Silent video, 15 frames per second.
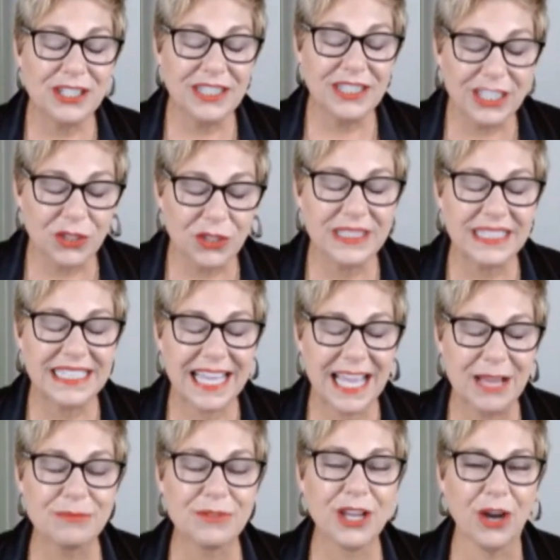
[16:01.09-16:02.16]
literally
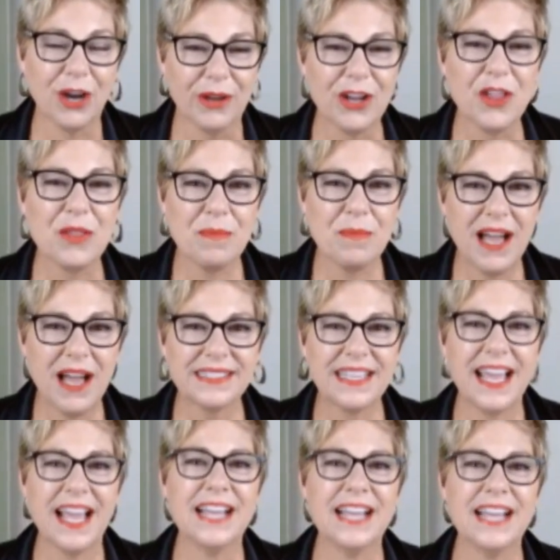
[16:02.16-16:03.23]
kept going on the
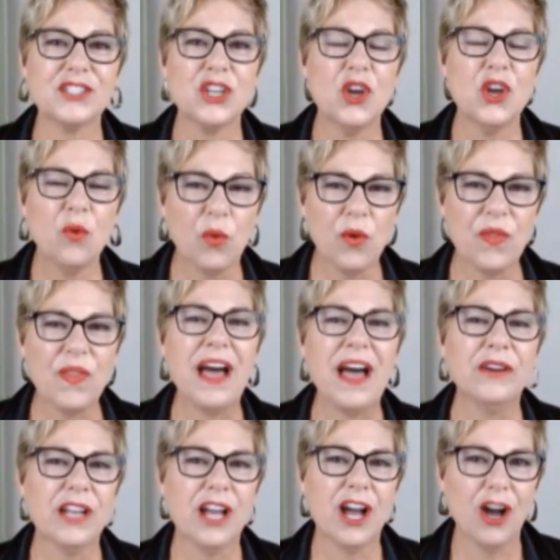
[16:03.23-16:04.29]
podcast
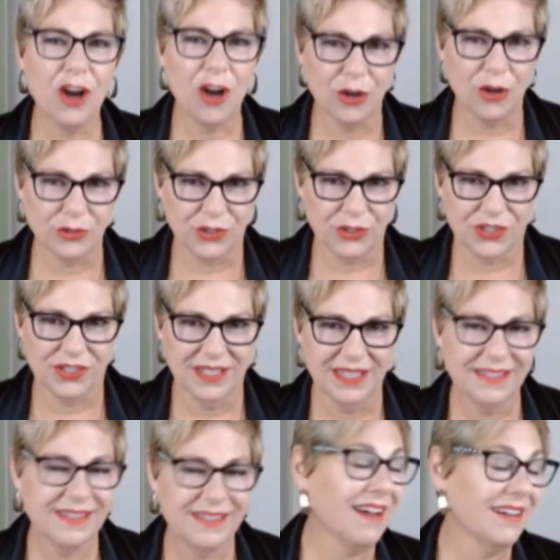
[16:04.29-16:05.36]
without a host.
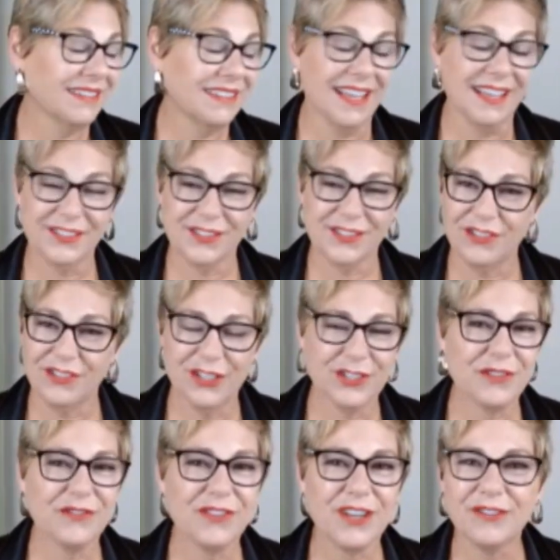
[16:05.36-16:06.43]
Now, yes,
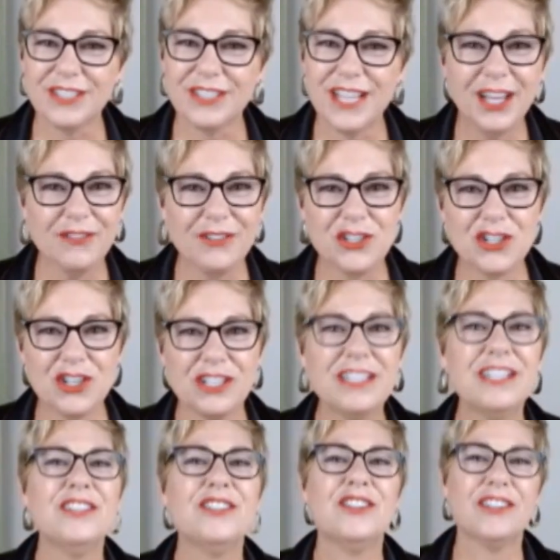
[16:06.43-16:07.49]
years of television,
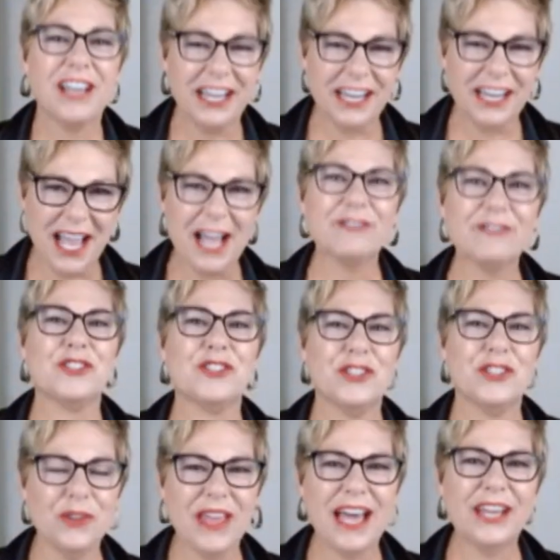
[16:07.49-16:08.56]
you kind of have to
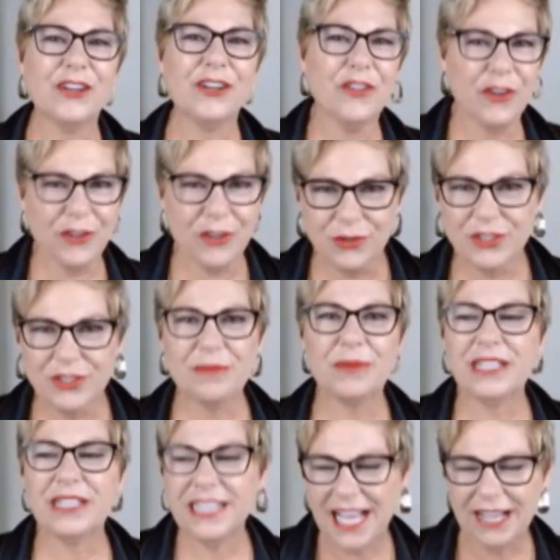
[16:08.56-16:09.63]
do that, although you
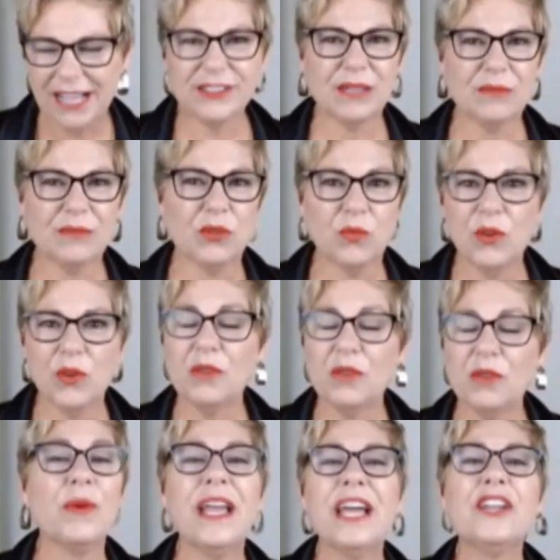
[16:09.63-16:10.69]
typically have someone with you,
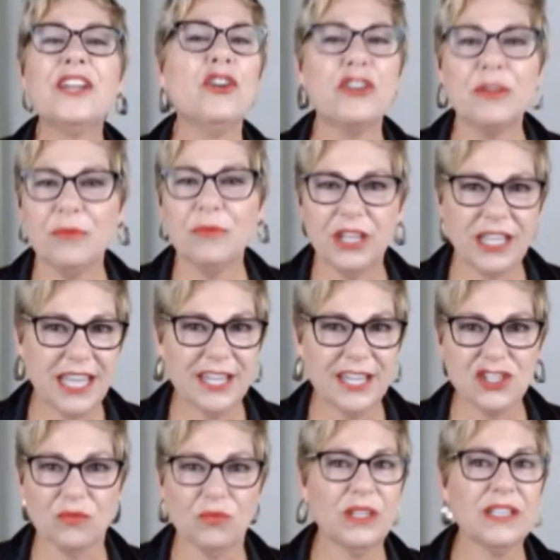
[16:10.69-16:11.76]
but we had no
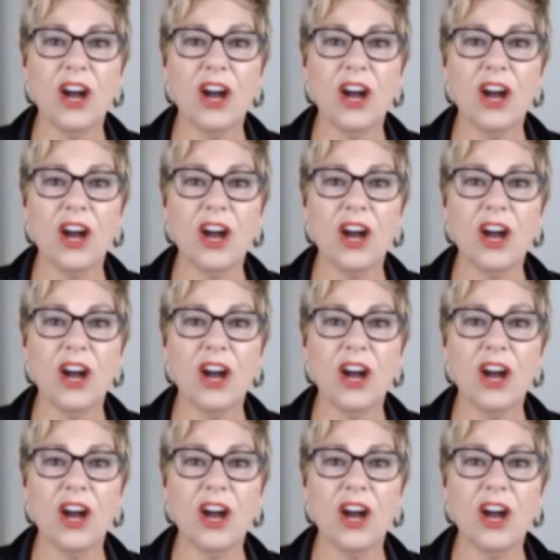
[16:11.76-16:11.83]
communication.